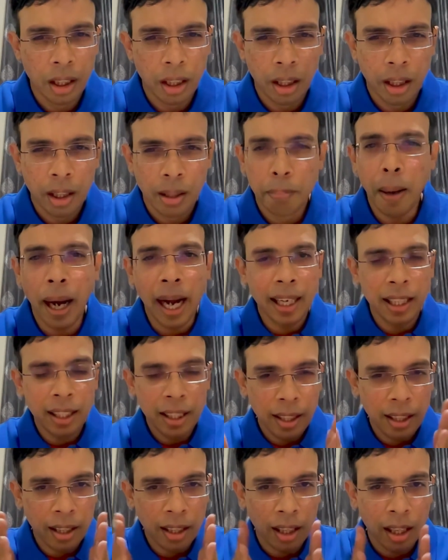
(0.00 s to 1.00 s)
buy
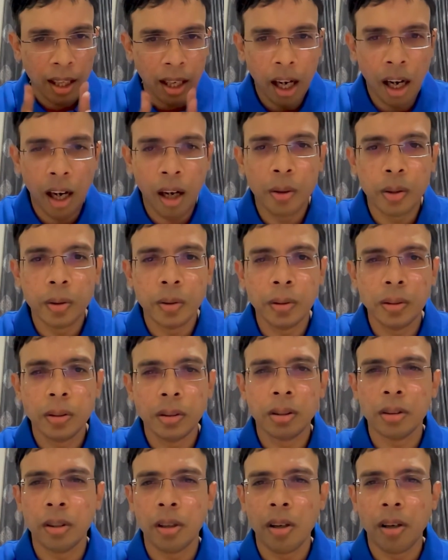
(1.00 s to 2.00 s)
a
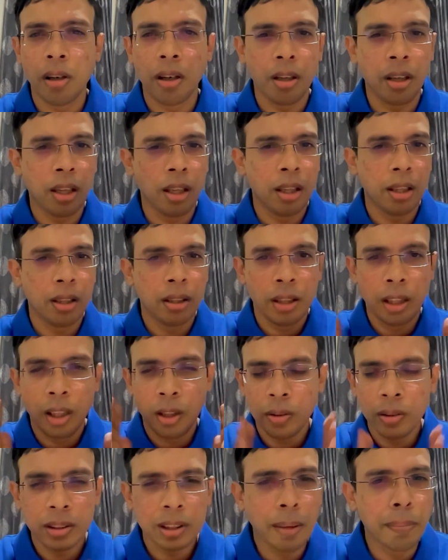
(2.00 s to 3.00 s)
house, or
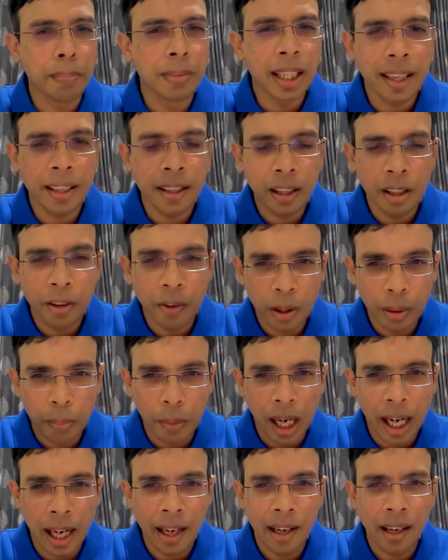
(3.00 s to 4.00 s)
something you want to
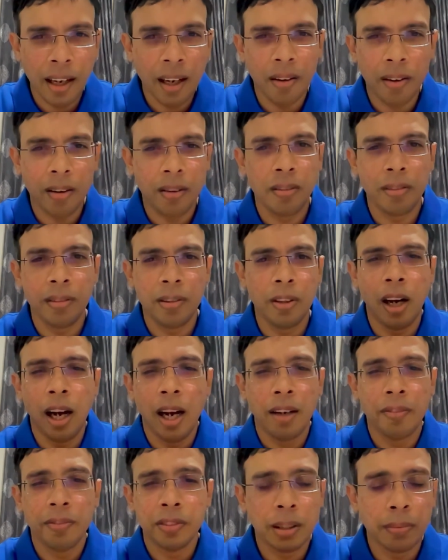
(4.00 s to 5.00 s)
buy, or you
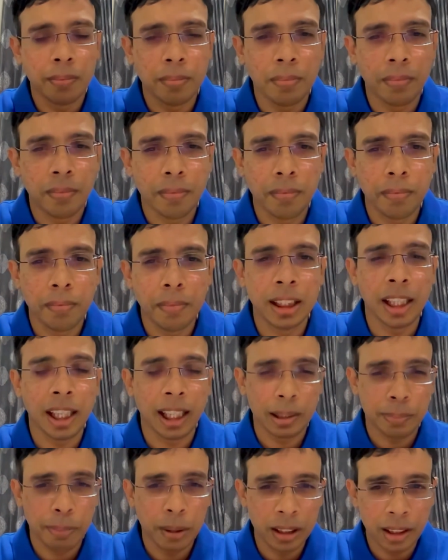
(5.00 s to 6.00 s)
have some major
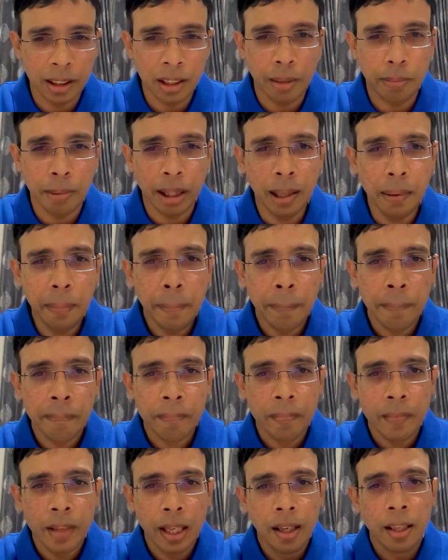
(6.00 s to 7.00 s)
expenses coming up.
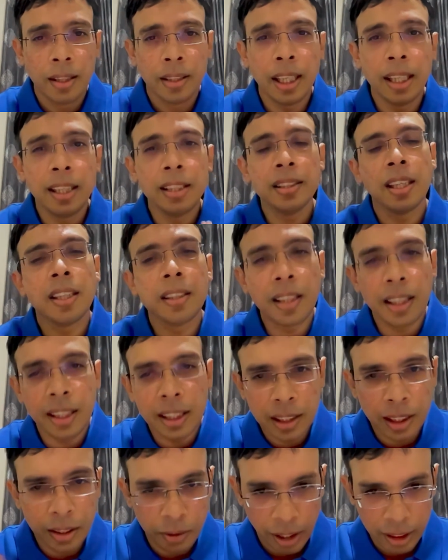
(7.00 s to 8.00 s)
That is another
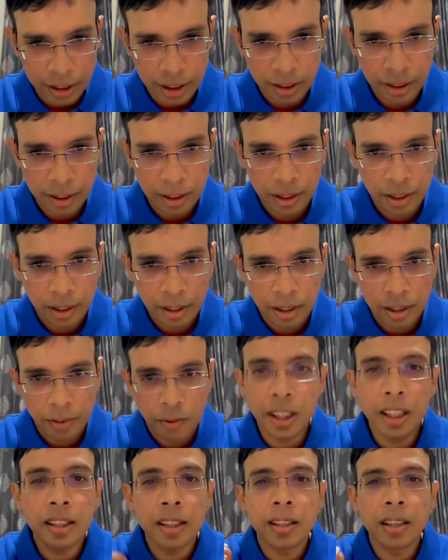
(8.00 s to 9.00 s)
reason to exit.
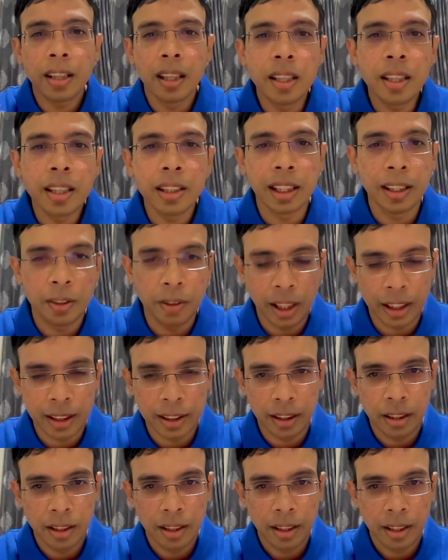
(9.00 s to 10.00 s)
What is the third reason to
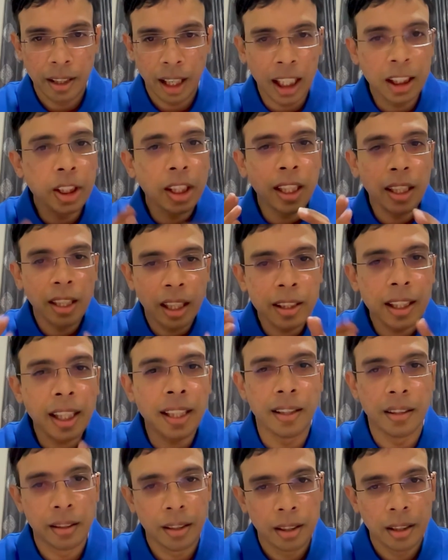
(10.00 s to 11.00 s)
exit? Actually
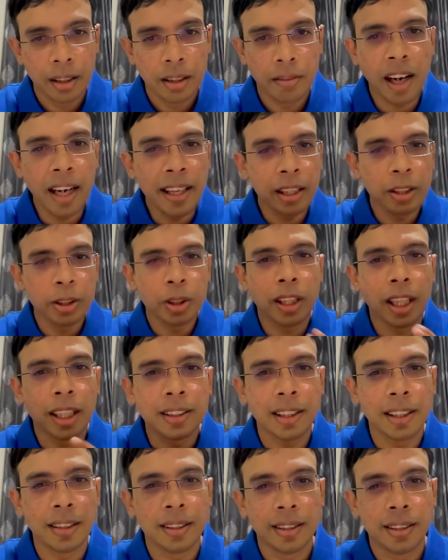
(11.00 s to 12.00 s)
nothing. Why you should
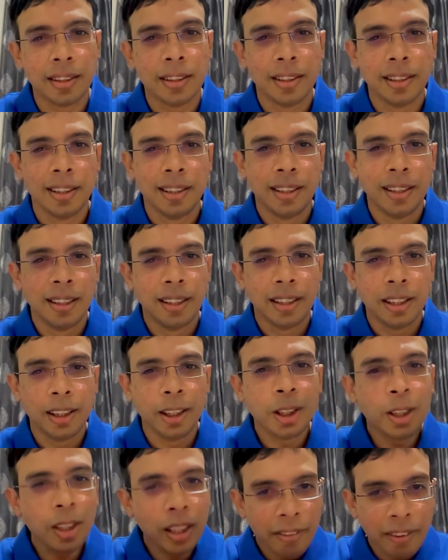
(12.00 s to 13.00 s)
exit? You
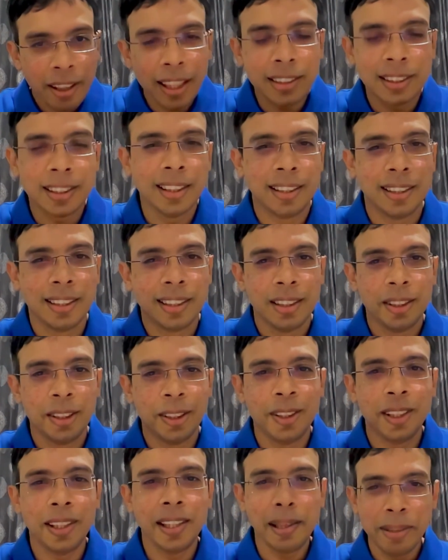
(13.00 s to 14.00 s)
should never exit. You
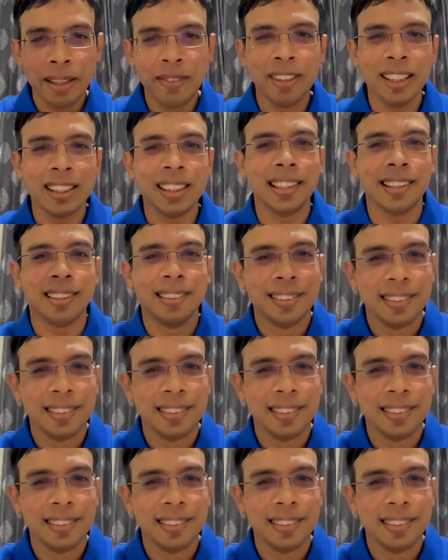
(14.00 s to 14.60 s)
should keep investing.